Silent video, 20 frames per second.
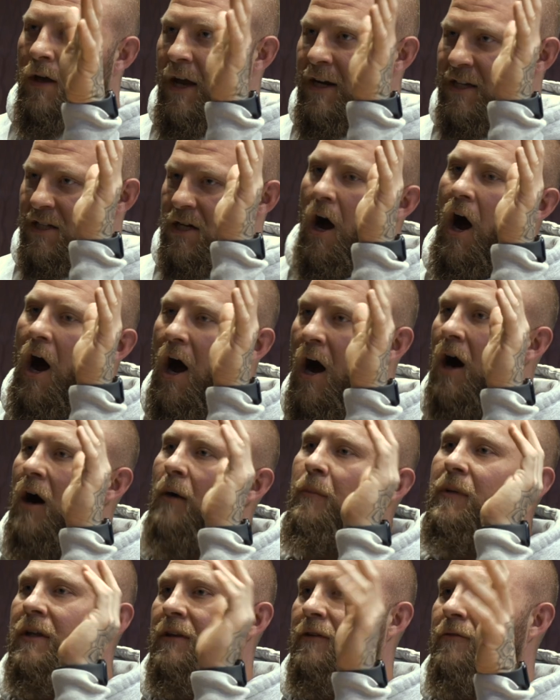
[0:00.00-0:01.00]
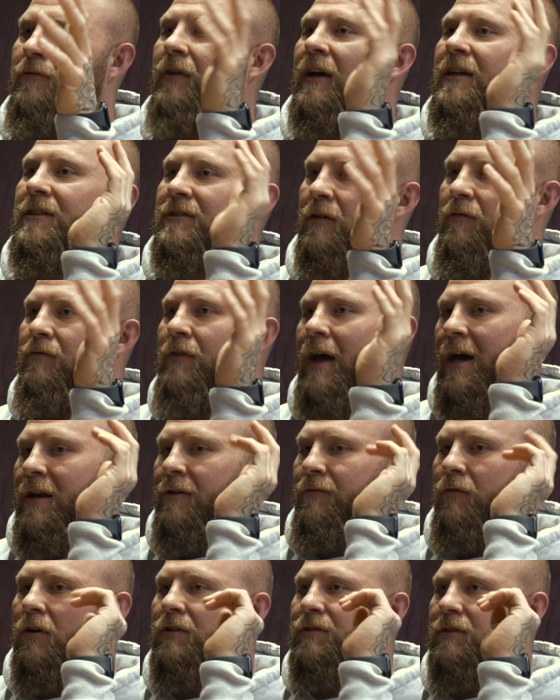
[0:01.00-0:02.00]
and calm in the face of that
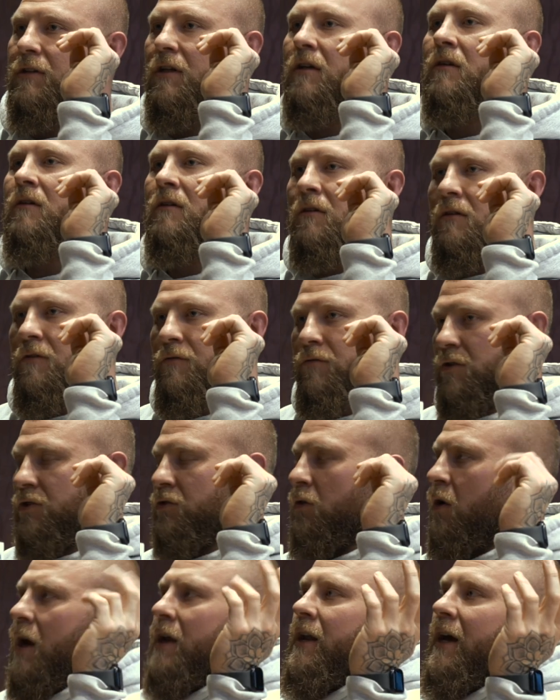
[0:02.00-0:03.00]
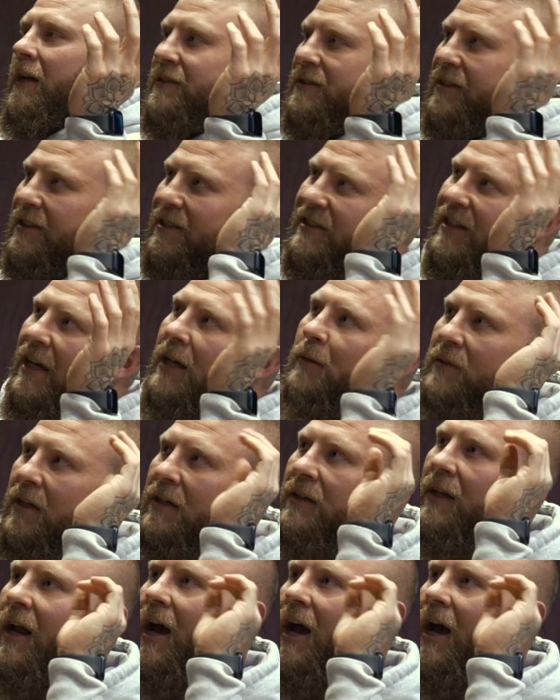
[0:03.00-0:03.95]
adversity for sure. And that's the same thing